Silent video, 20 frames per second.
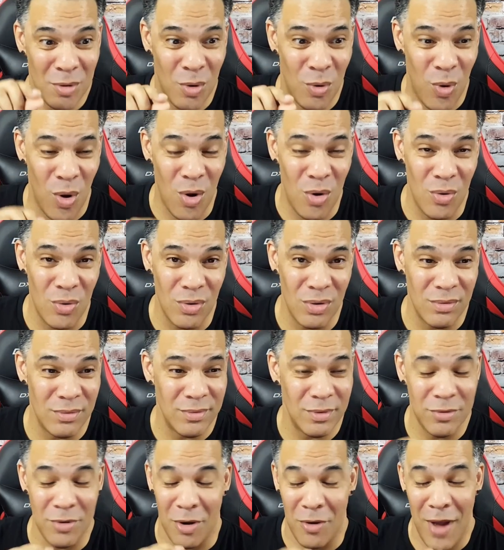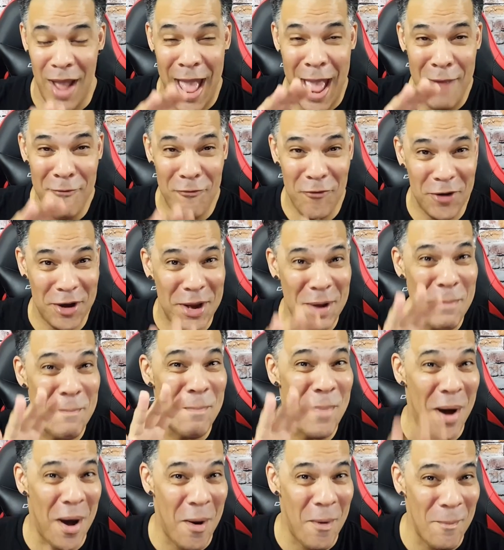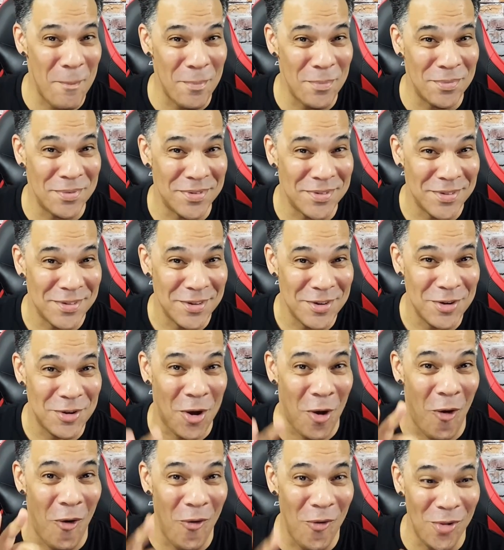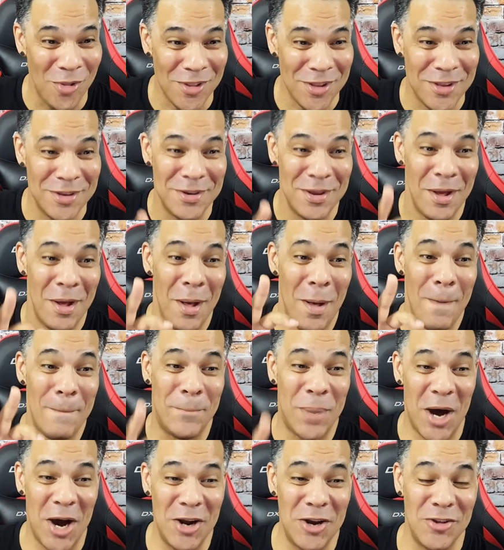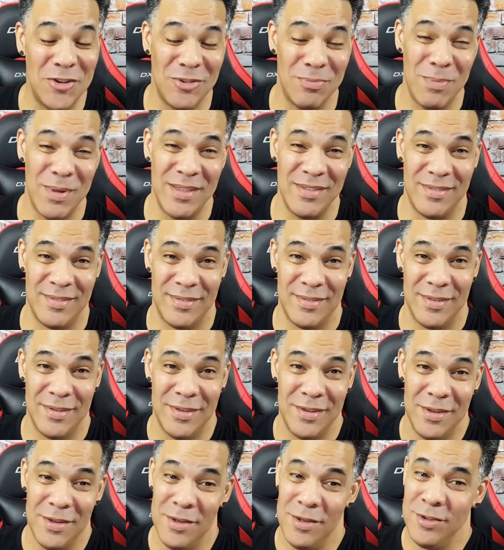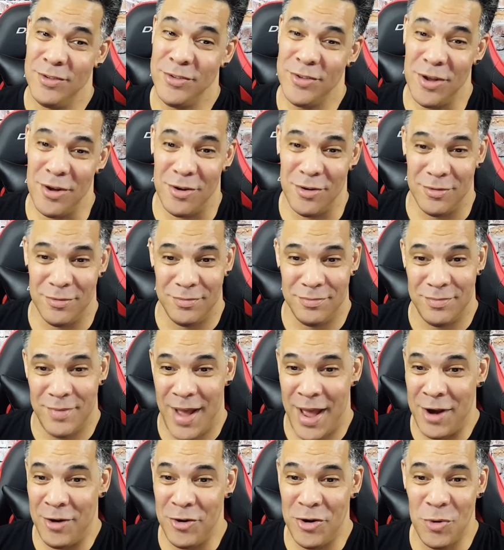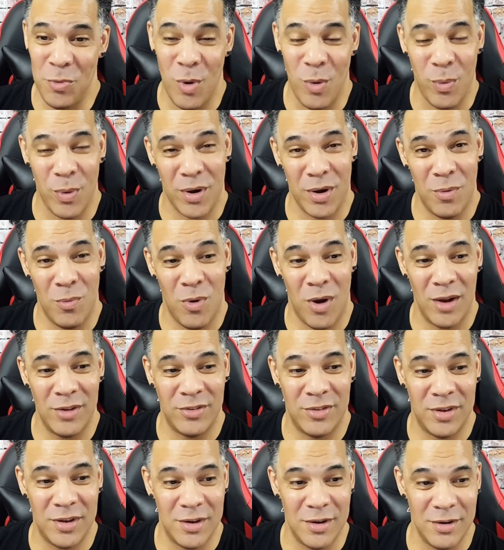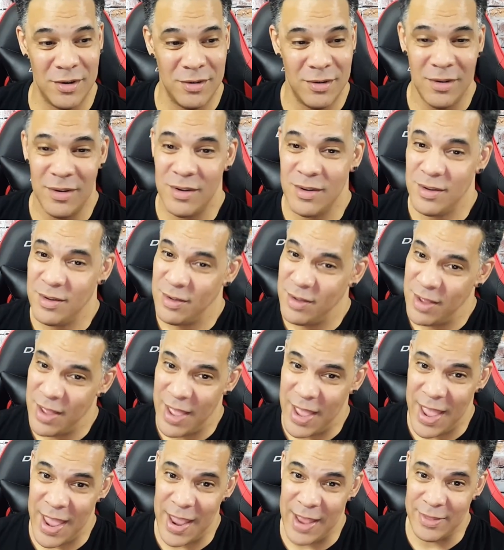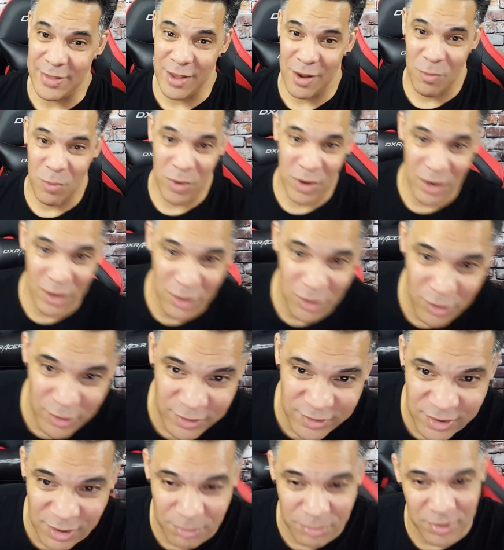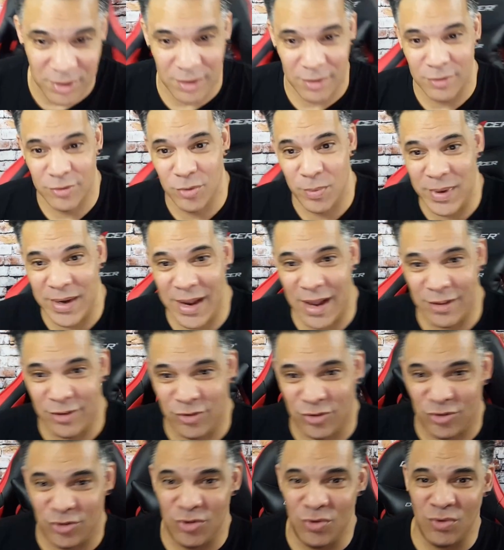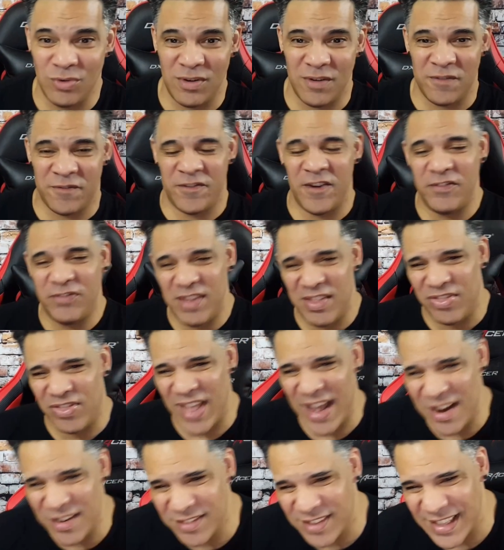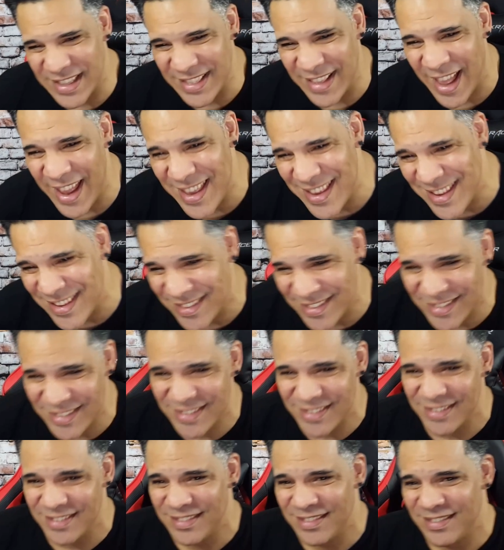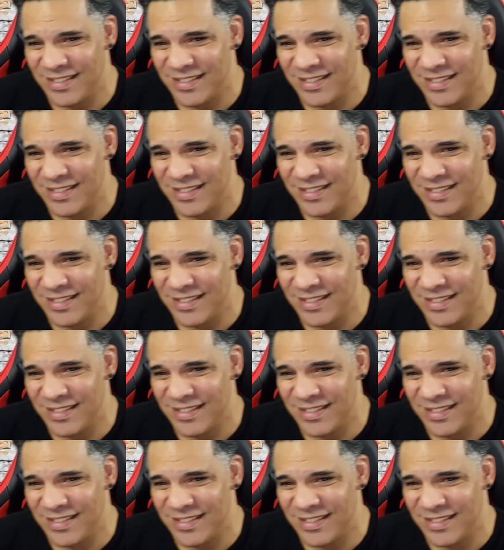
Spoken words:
quote, no, African Mums, colon, punishments. So, I don't know what we're going to watch here. And we're going to learn something. So we got 250,000 likes.